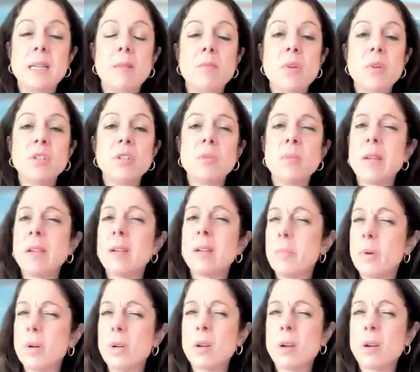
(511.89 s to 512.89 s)
Most of my
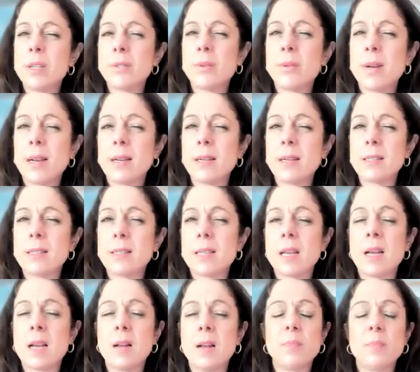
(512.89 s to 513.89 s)
book contracts
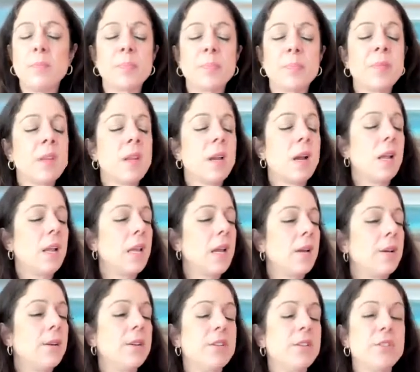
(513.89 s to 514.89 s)
allow
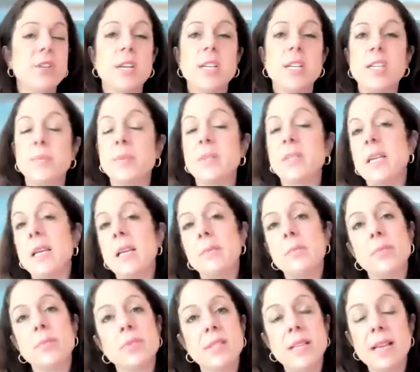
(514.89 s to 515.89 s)
you to change up to
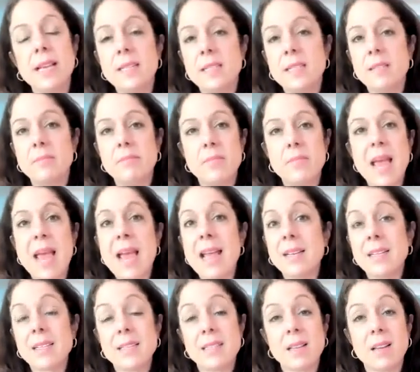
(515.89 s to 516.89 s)
10%
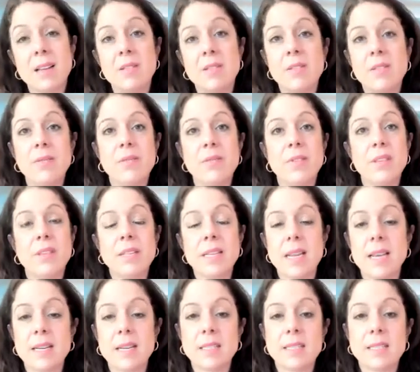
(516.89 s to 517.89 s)
max of the
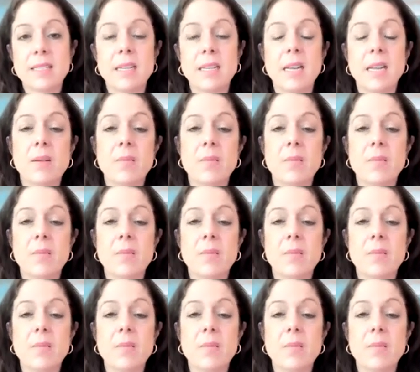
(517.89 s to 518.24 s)
text,